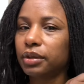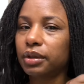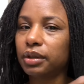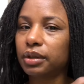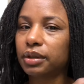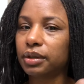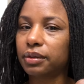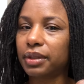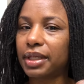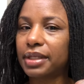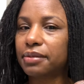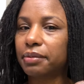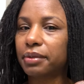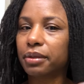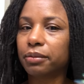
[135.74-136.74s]
So that's
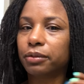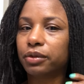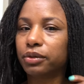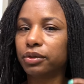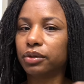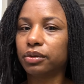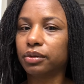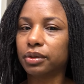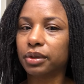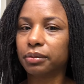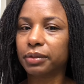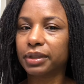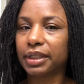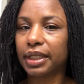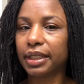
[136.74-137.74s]
what I'm going to do. So I'm going to
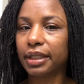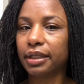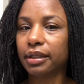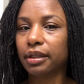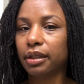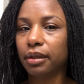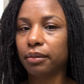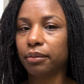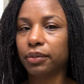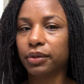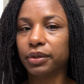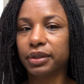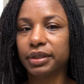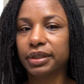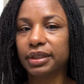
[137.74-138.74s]
take it, pull
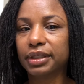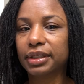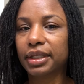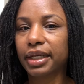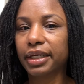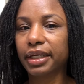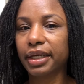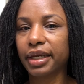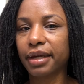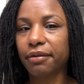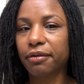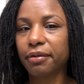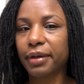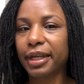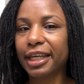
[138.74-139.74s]
it just like
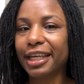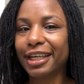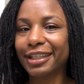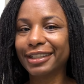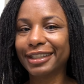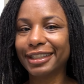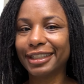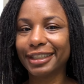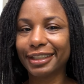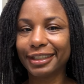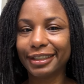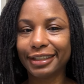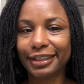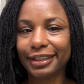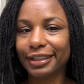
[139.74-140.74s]
everybody else
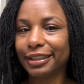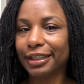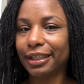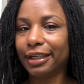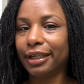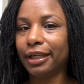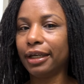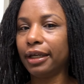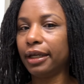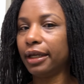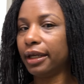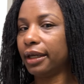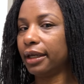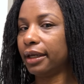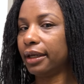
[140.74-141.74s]
does,
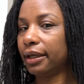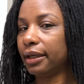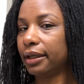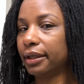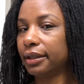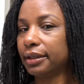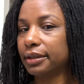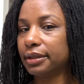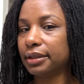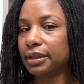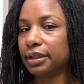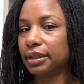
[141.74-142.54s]
and